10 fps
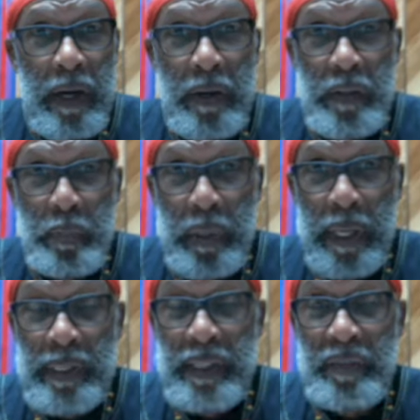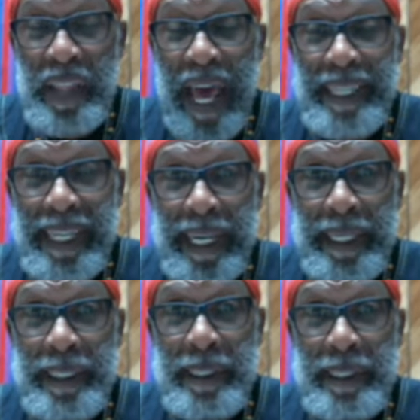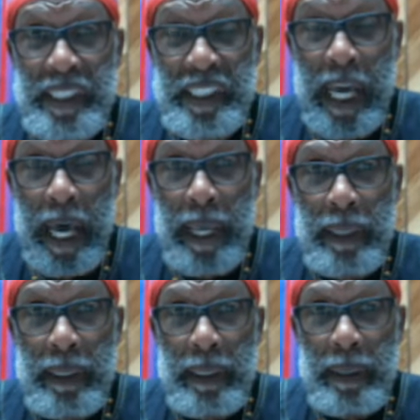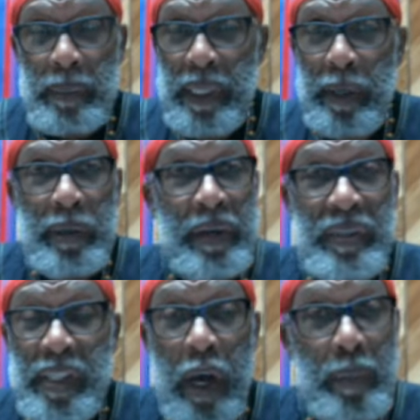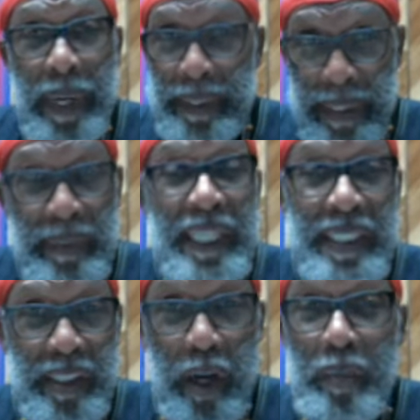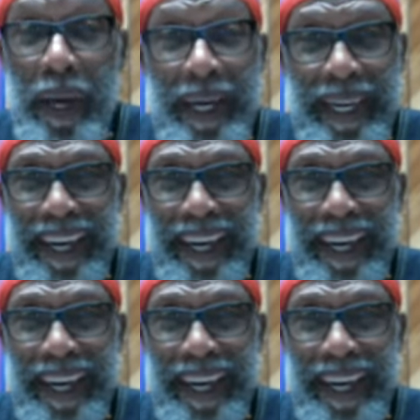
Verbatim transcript: of the players have not taken the shot. But they don't ever talk about them. They just talk about